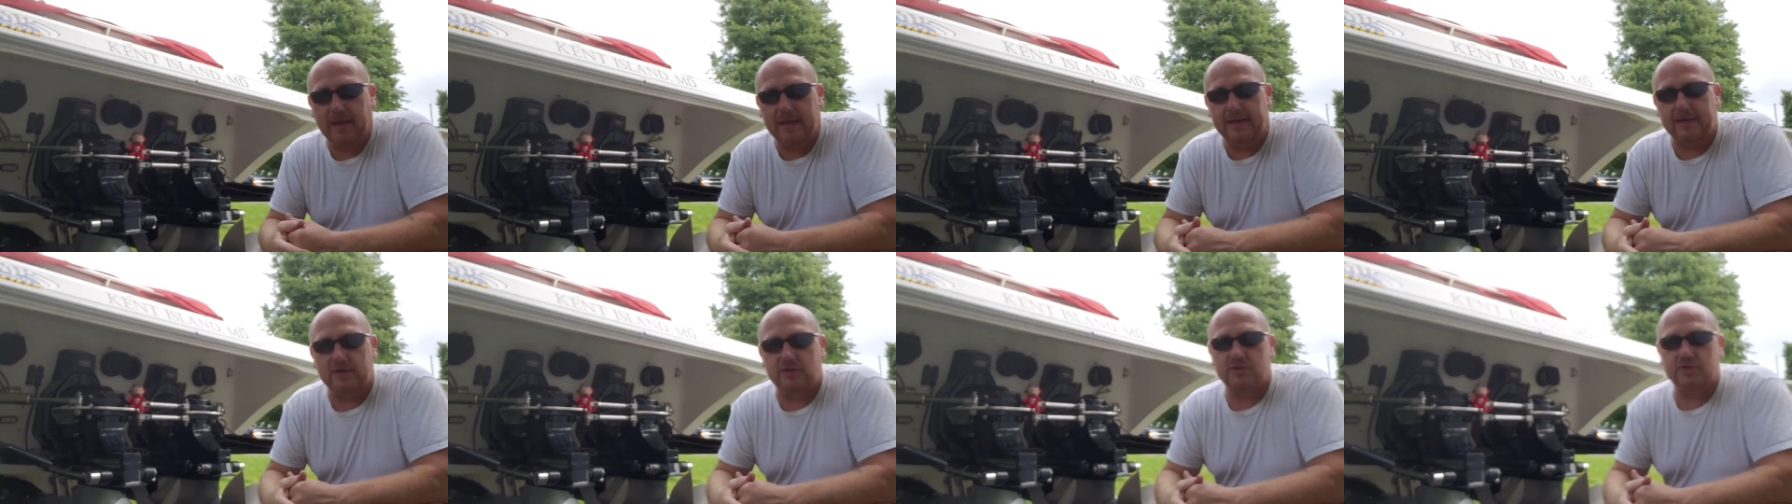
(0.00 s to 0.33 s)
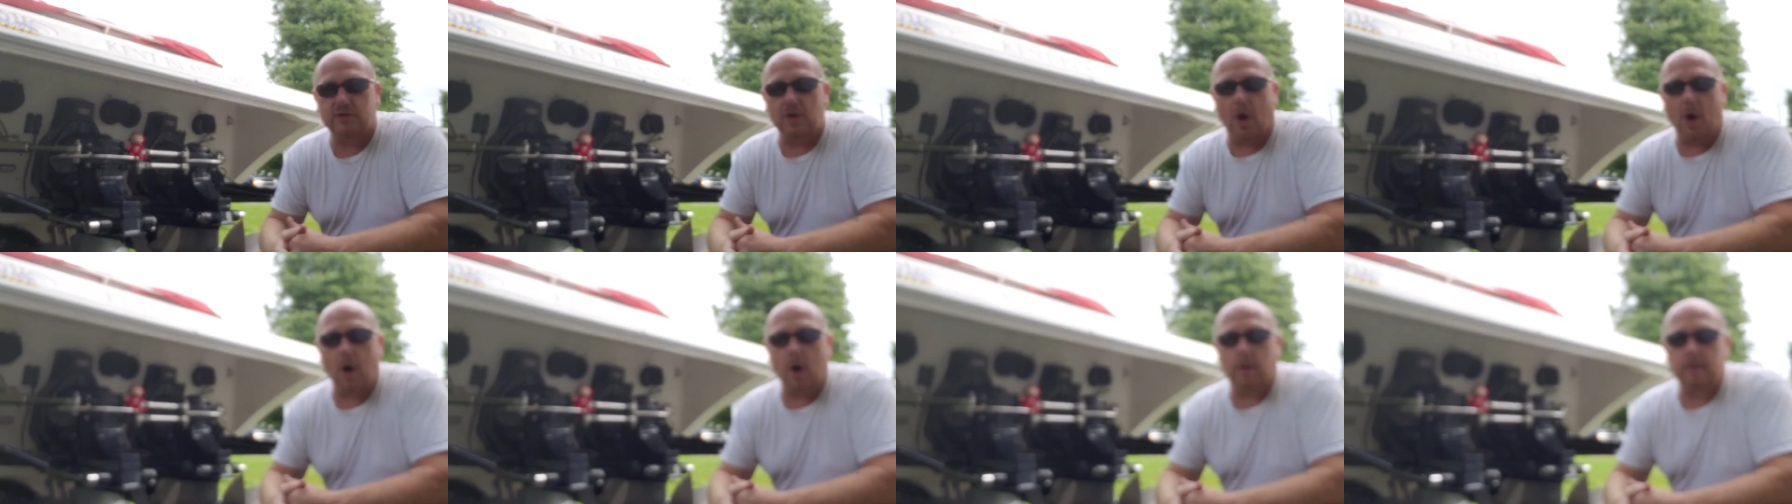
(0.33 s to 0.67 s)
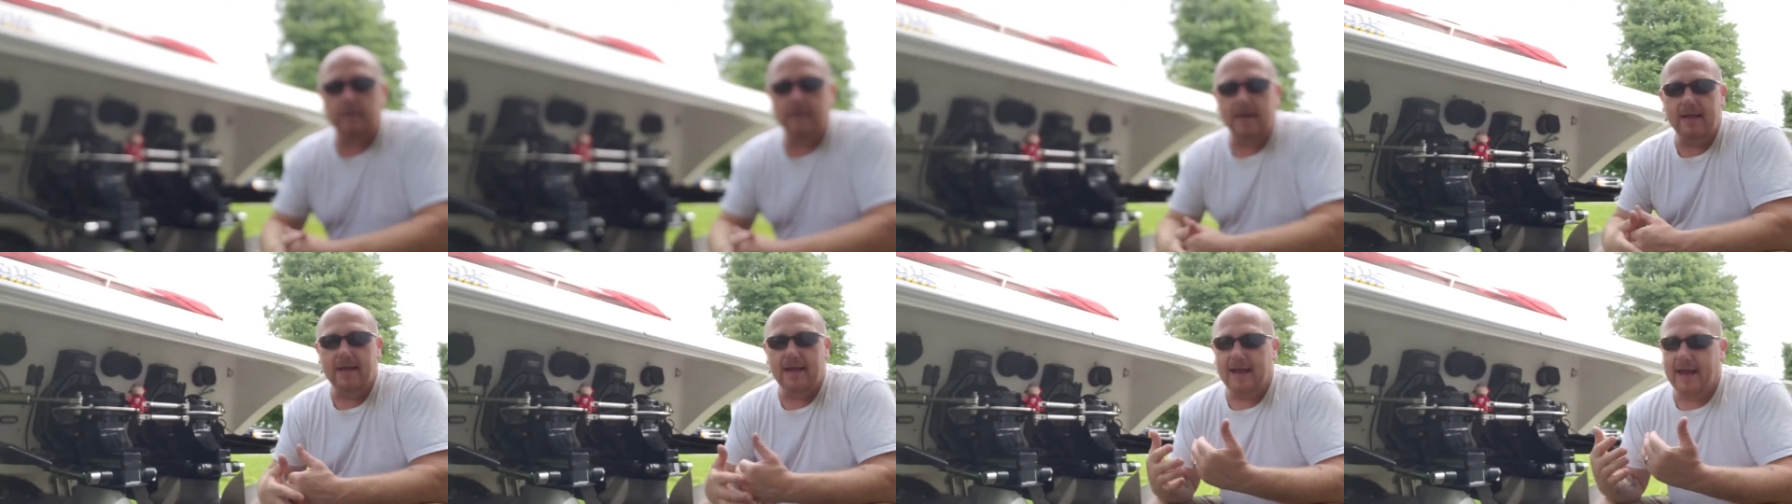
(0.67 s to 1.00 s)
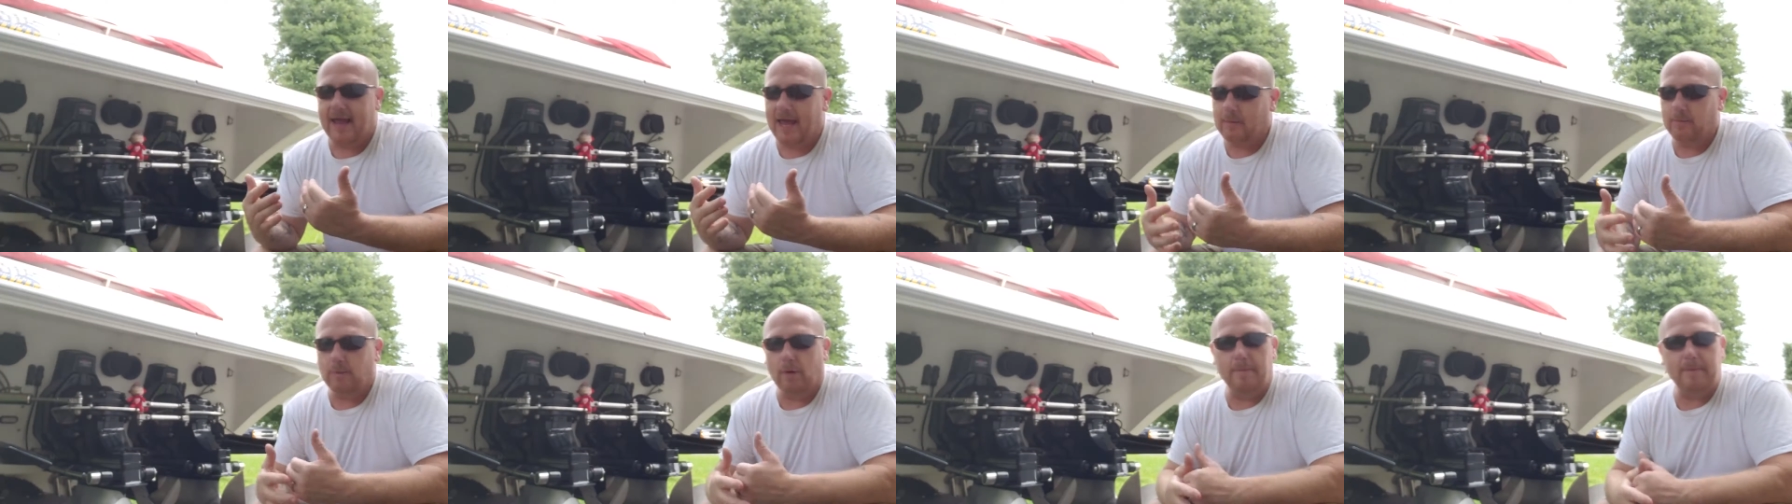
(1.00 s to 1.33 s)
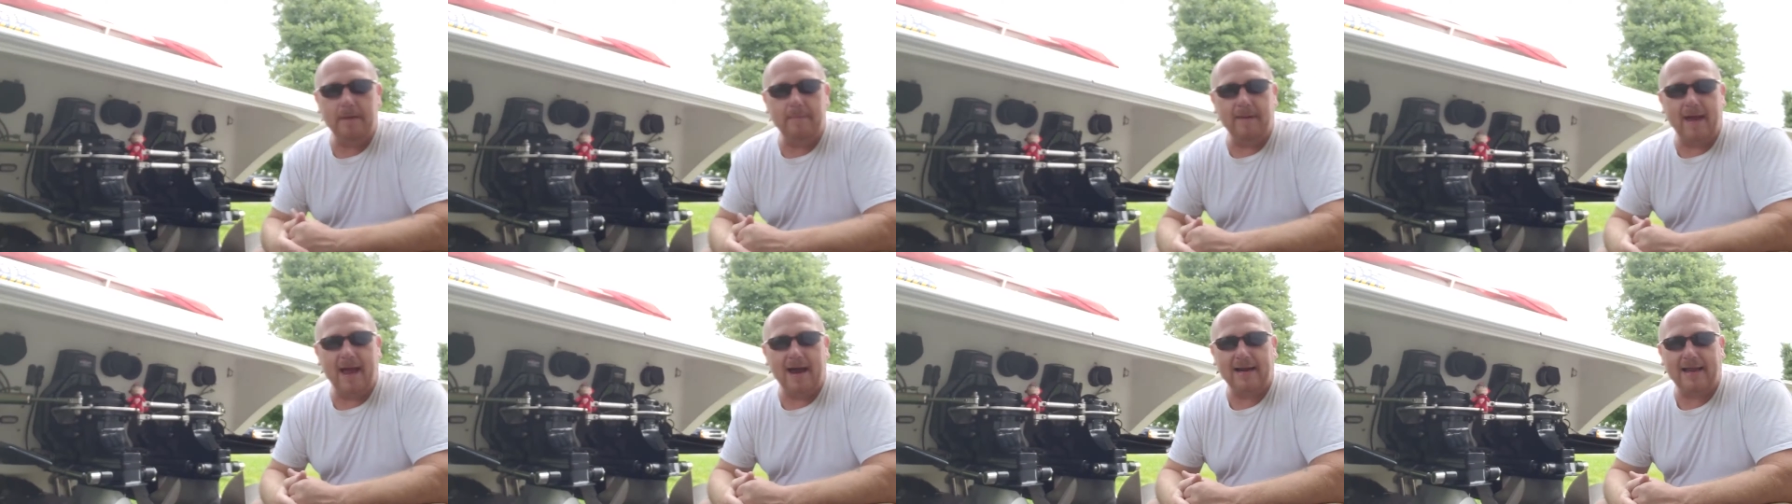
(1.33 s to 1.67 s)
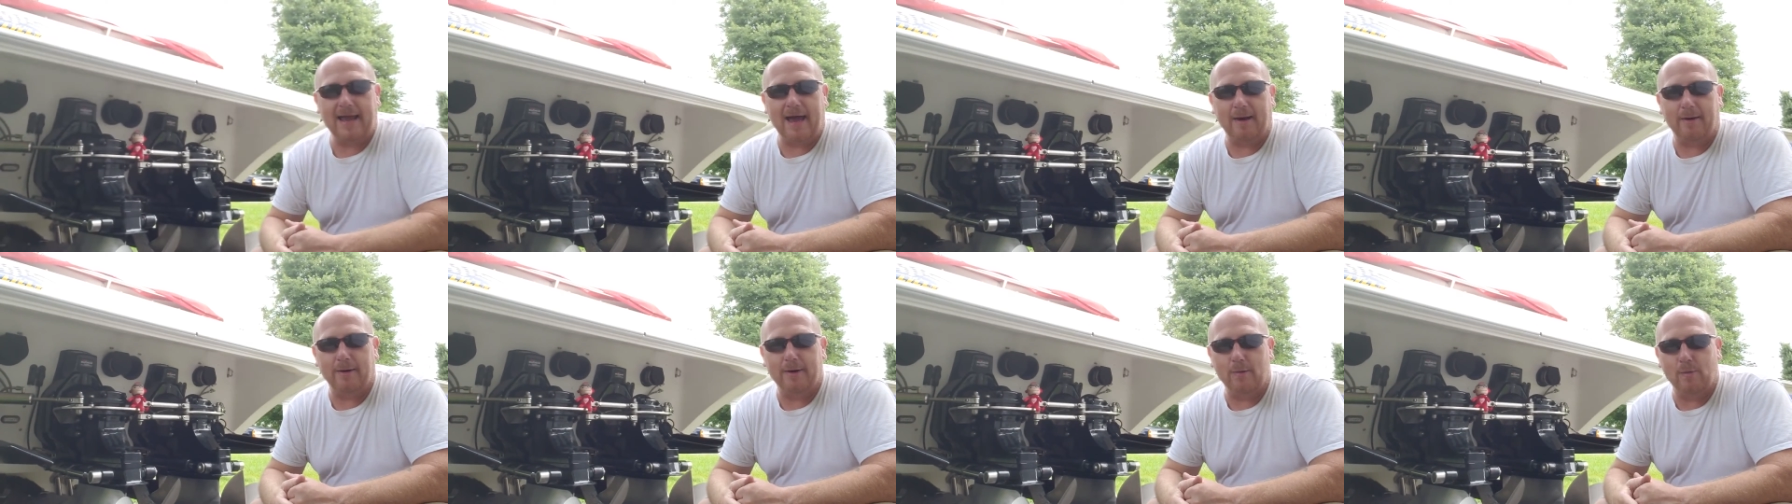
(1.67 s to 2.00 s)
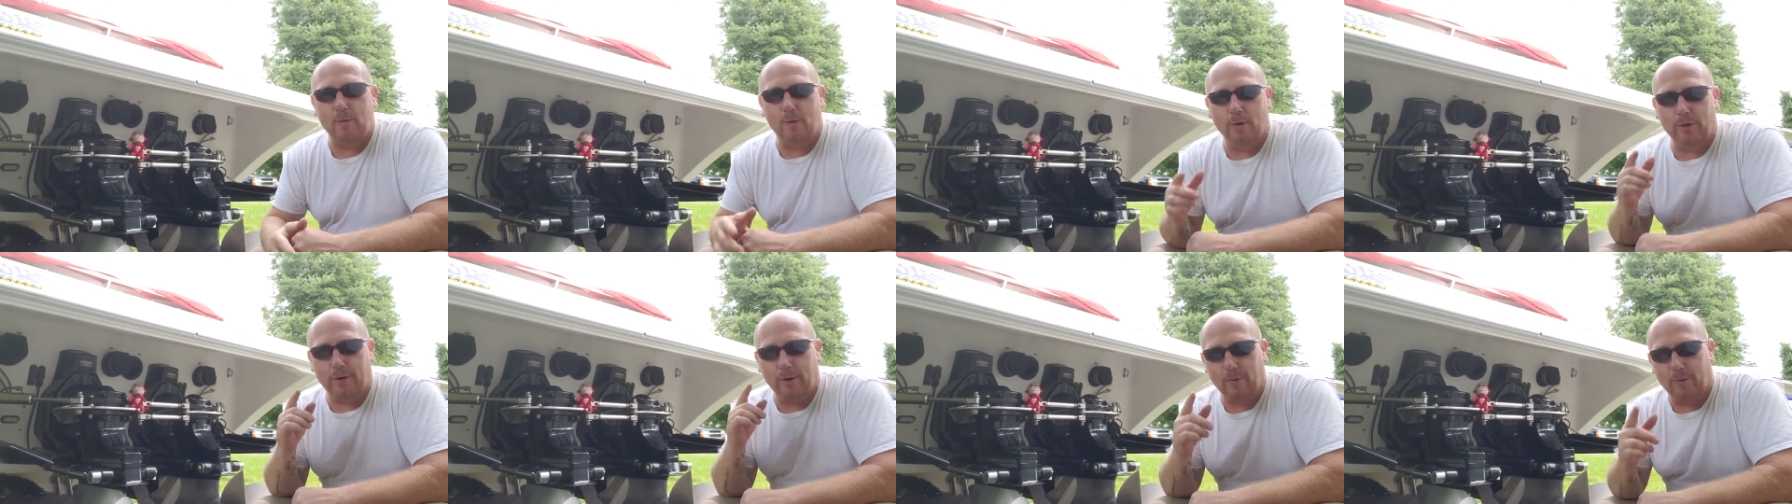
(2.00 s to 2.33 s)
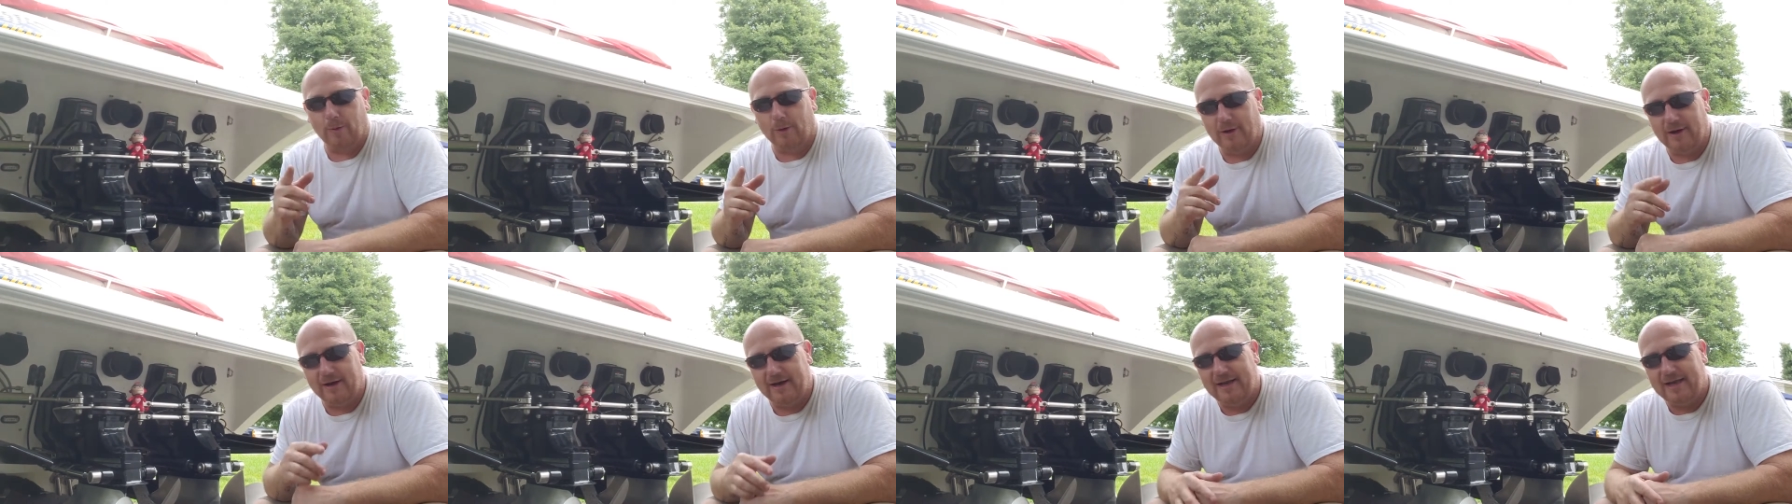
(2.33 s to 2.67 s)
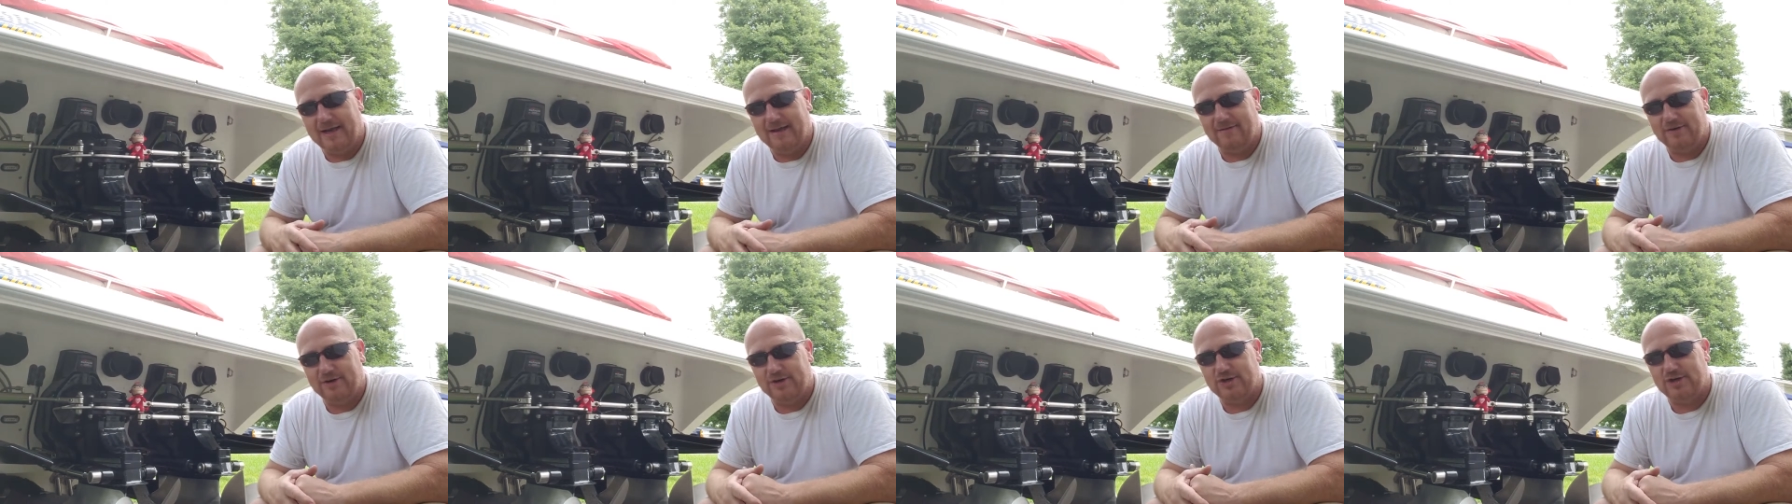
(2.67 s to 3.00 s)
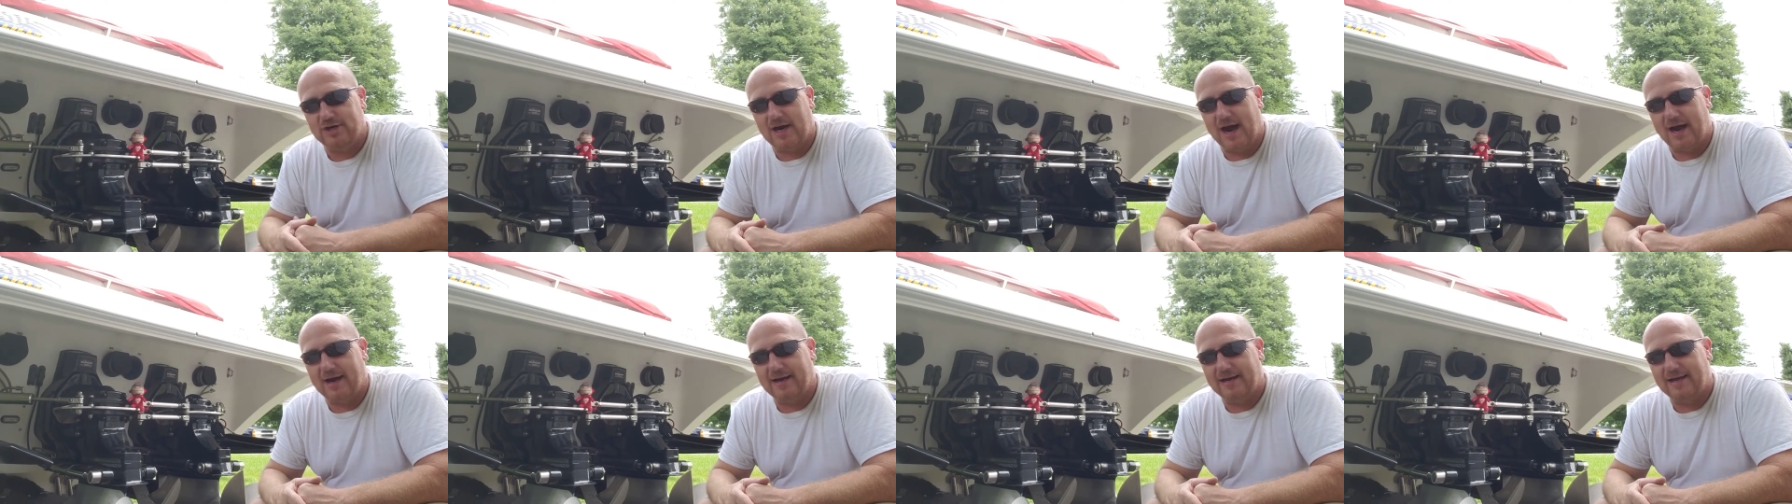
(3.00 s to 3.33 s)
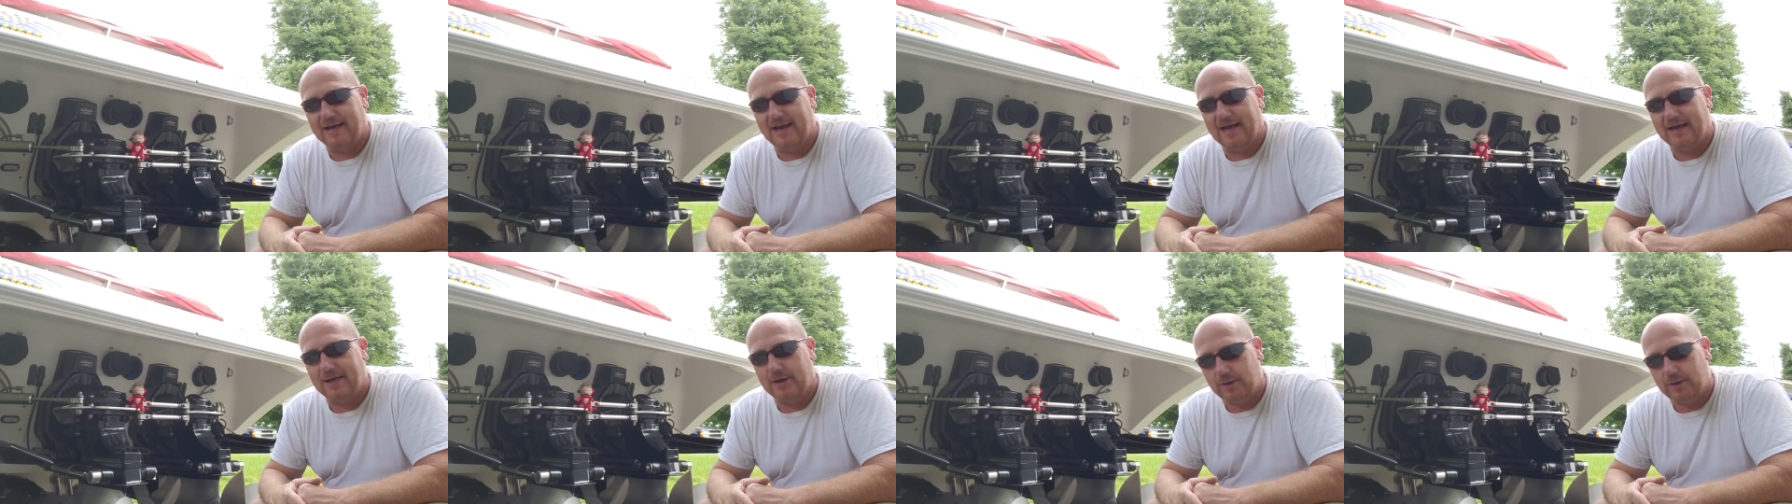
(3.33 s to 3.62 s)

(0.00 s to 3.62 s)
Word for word: and installed. And we'll be back out on the water and we're going to give it a shot again.